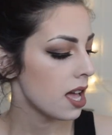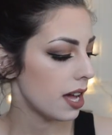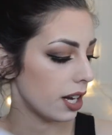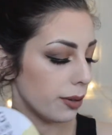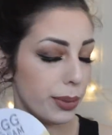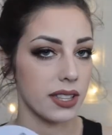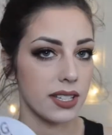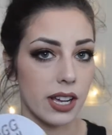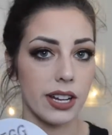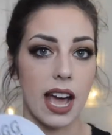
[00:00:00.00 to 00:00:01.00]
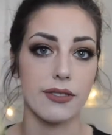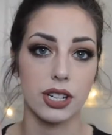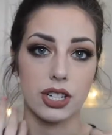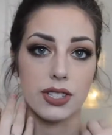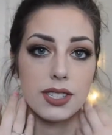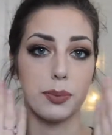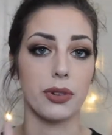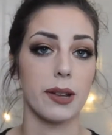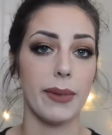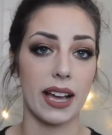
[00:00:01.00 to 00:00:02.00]
and I'll put this on after just to
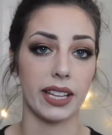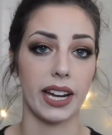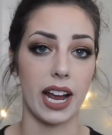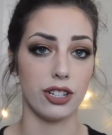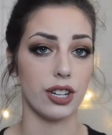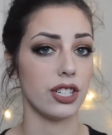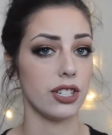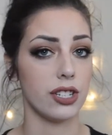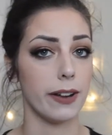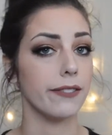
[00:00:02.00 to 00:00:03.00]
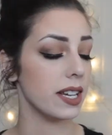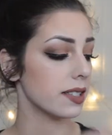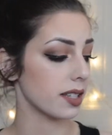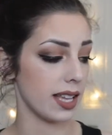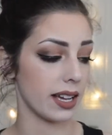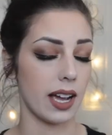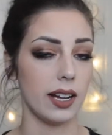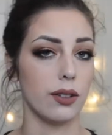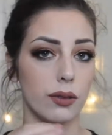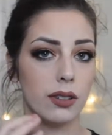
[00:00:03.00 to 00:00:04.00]
bring back that hydration to my face because that kind
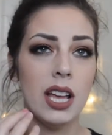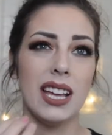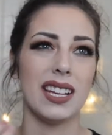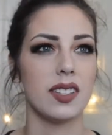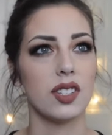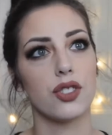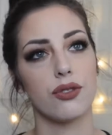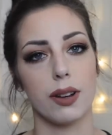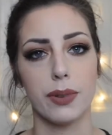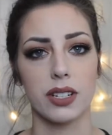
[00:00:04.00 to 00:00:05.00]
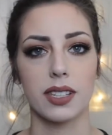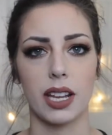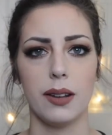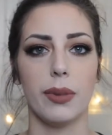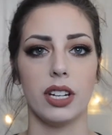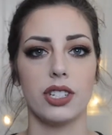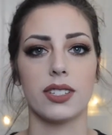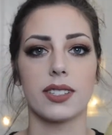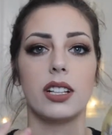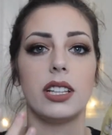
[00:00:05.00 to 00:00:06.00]
of doesn't strip your skin but it
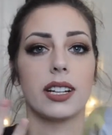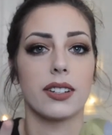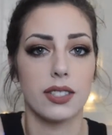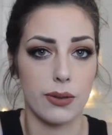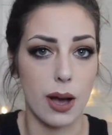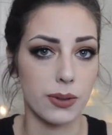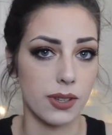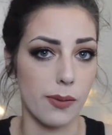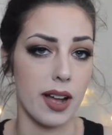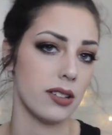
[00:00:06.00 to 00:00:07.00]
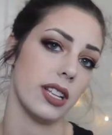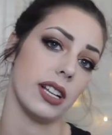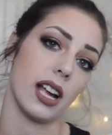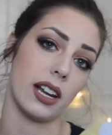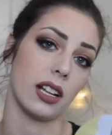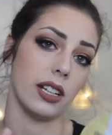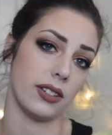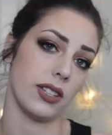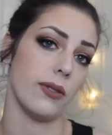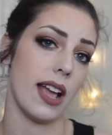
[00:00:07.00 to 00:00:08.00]
just clears you out so much that it kind of
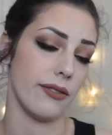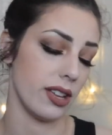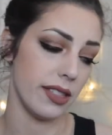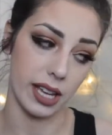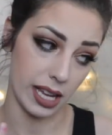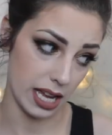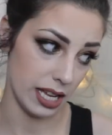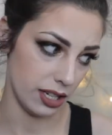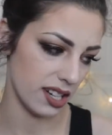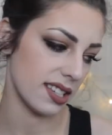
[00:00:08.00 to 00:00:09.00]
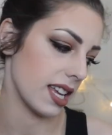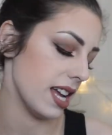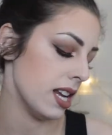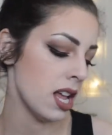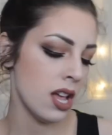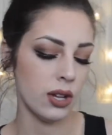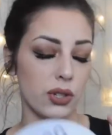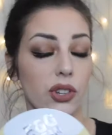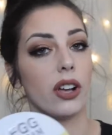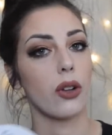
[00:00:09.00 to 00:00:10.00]
clears out everything in your skin
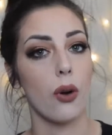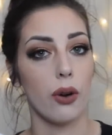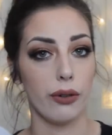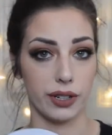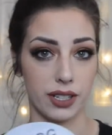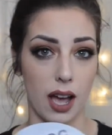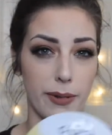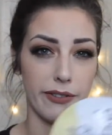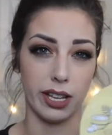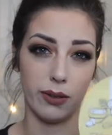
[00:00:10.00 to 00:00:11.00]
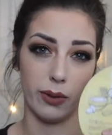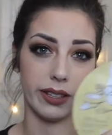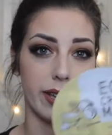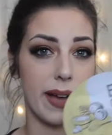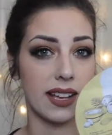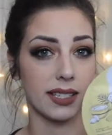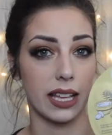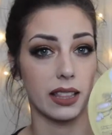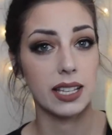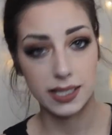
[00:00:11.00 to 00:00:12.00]
so I'll go over top of it with a mask
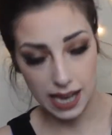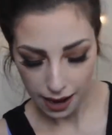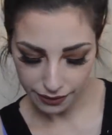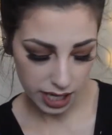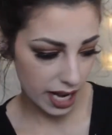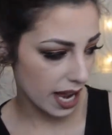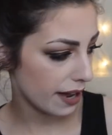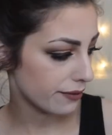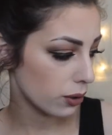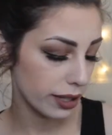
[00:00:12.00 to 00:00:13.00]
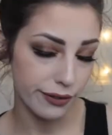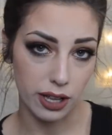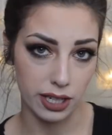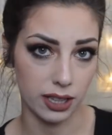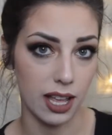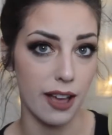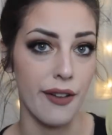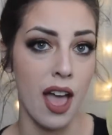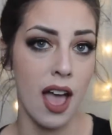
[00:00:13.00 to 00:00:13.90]
like this after and I've totally fallen in love